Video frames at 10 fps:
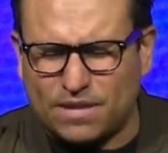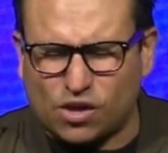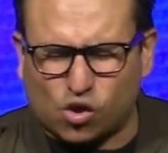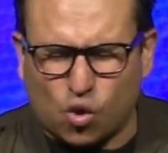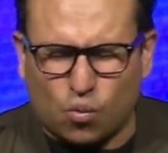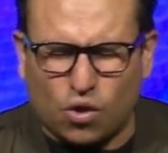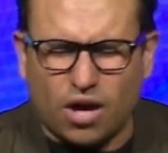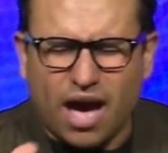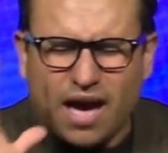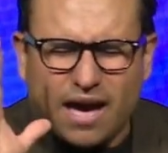that you
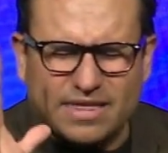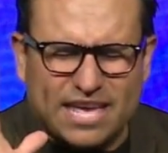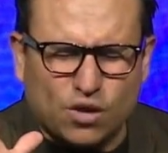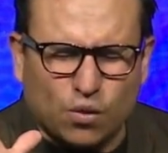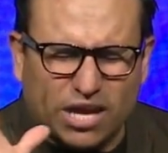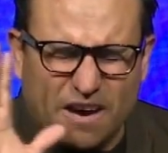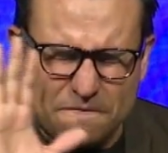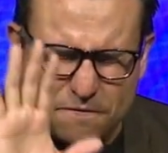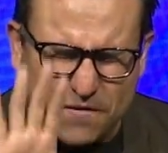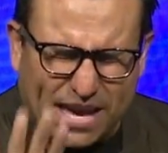will
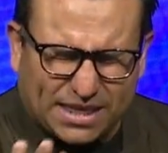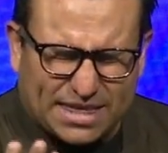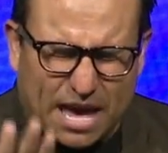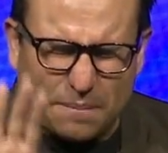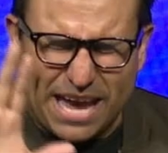convict them